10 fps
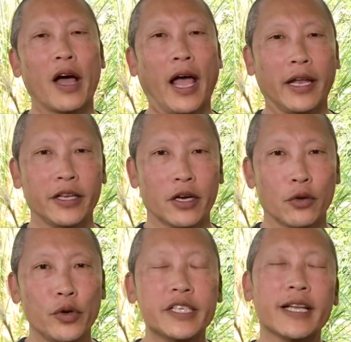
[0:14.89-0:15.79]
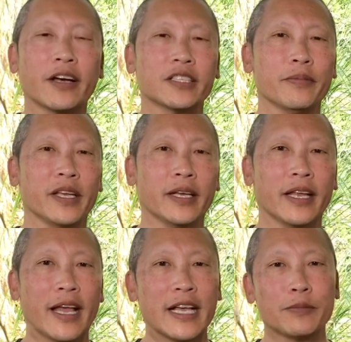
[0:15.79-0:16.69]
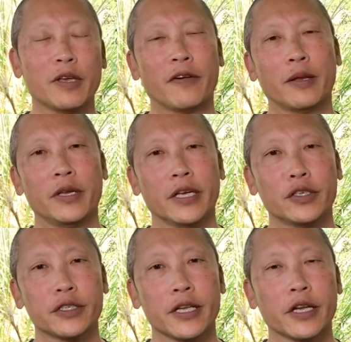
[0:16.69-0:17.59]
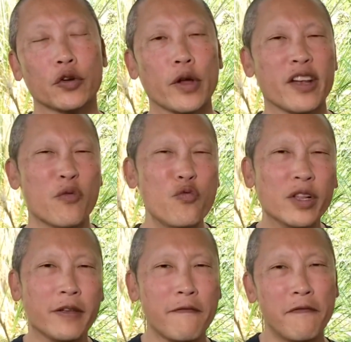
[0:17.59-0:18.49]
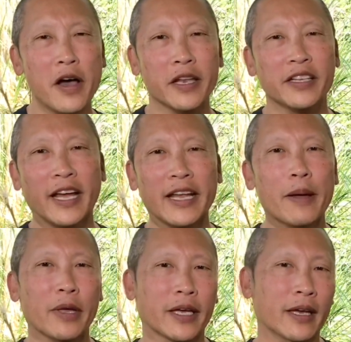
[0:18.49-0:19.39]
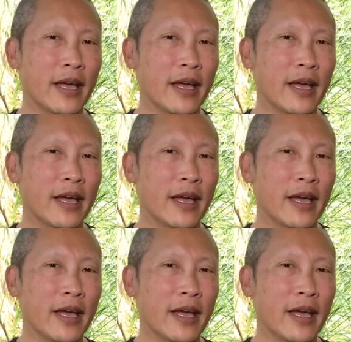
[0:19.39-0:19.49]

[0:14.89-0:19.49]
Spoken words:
IDEO reached out to me and asked me if I'd be interested in creating a really fun, dynamic,